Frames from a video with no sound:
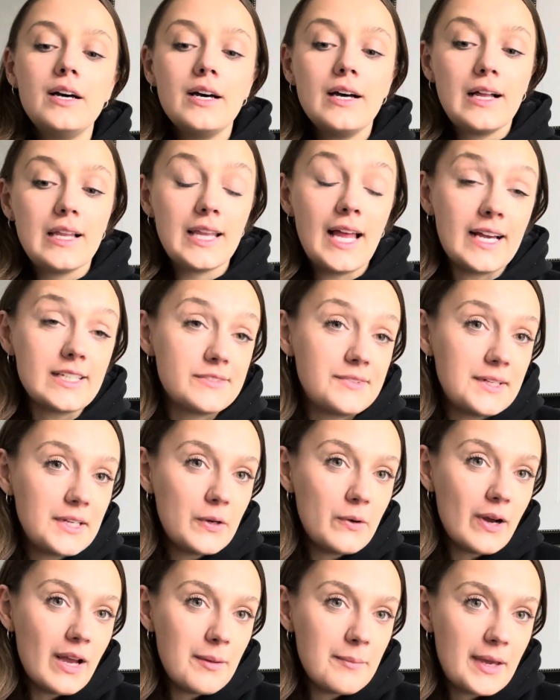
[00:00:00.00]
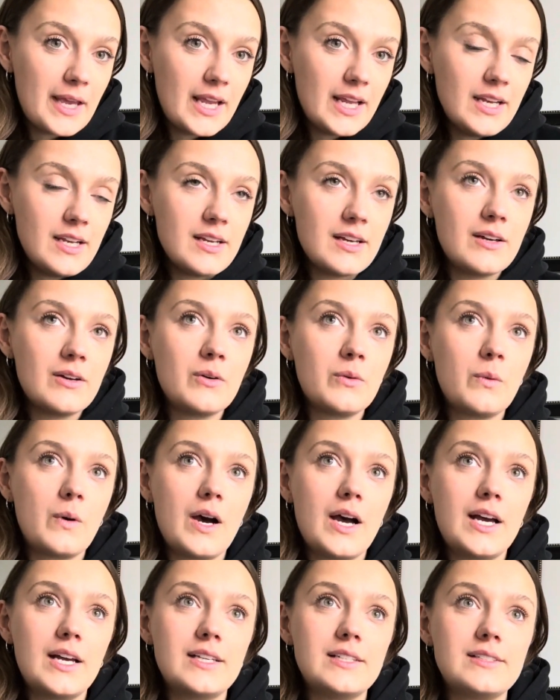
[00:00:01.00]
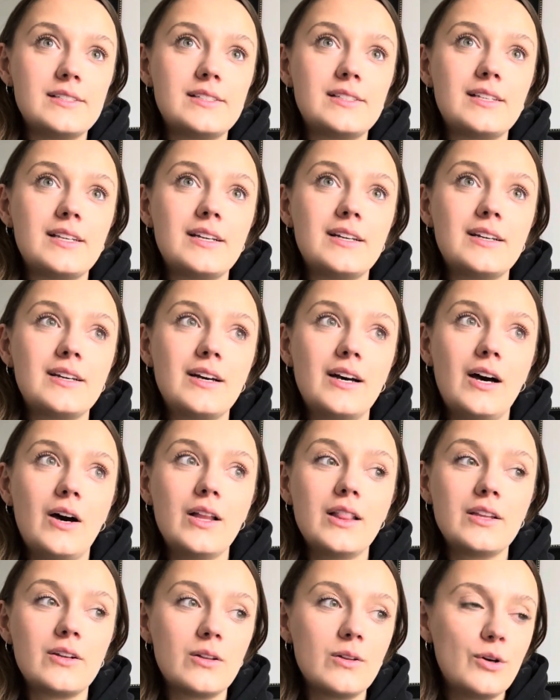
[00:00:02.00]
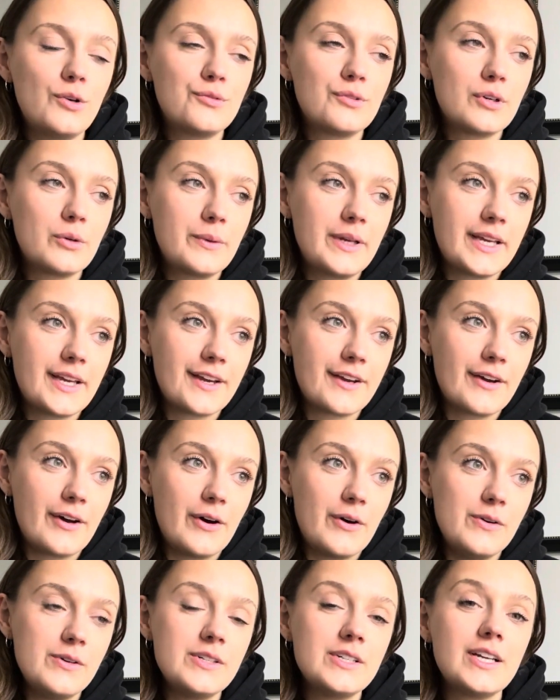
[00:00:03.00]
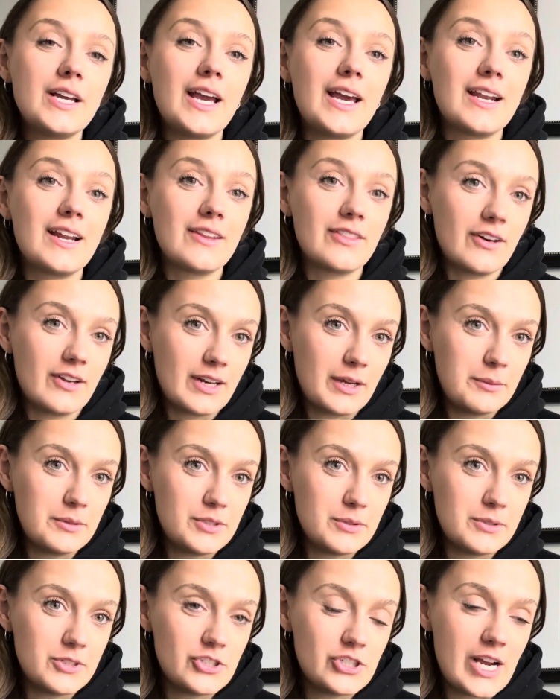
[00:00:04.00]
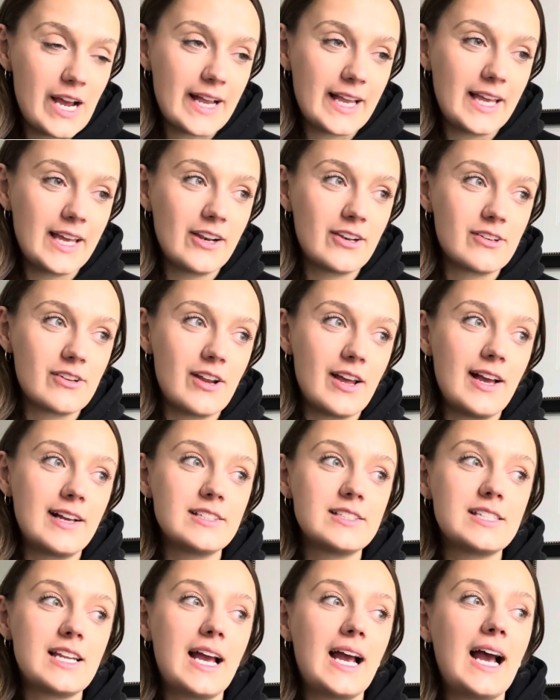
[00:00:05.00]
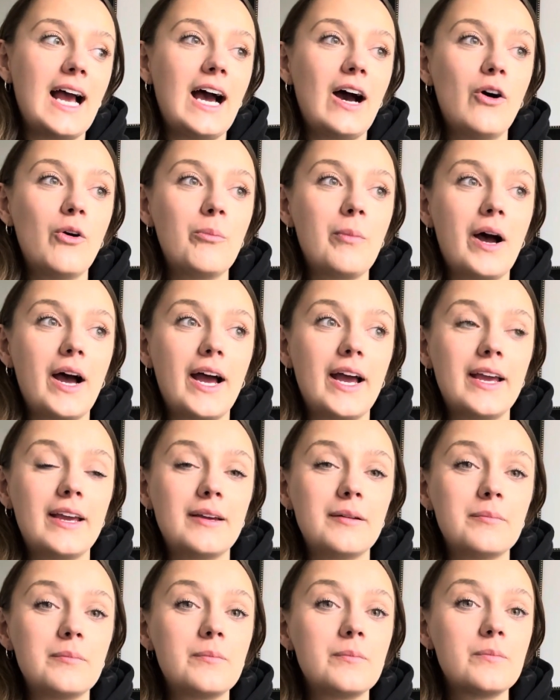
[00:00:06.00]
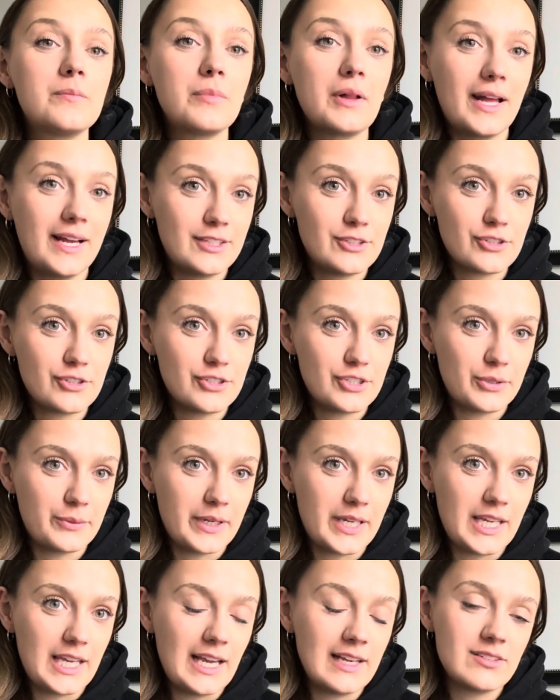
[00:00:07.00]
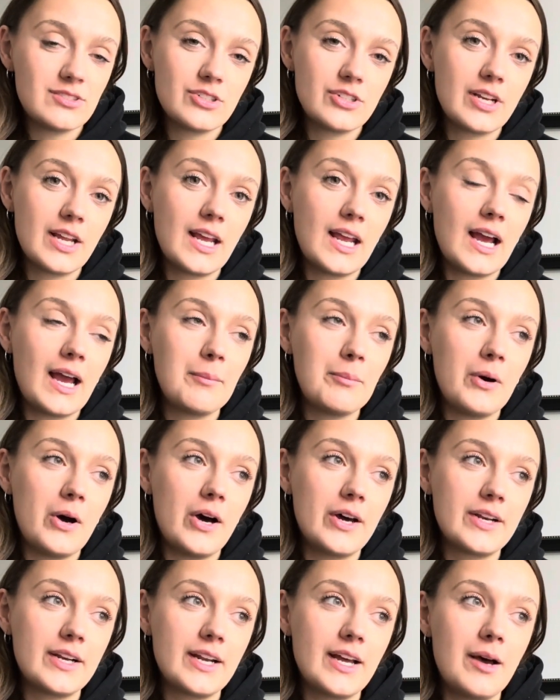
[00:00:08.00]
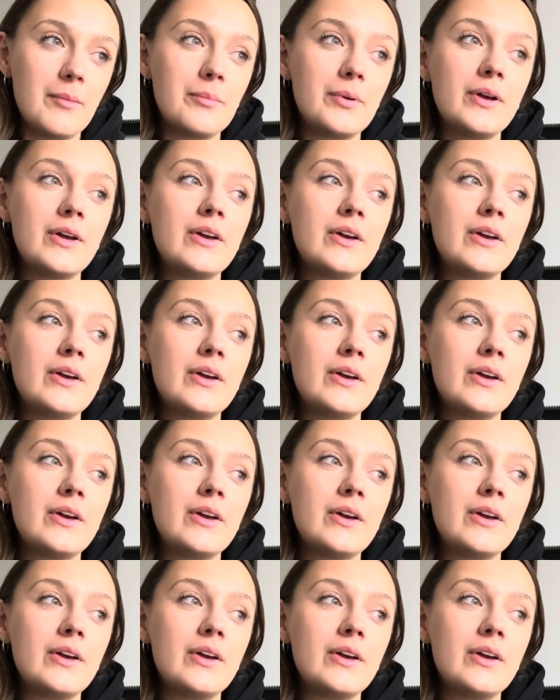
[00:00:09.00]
last video I made was a little over a week ago, and I thought I would do a check-in as to how my plants are doing. Yesterday I potted up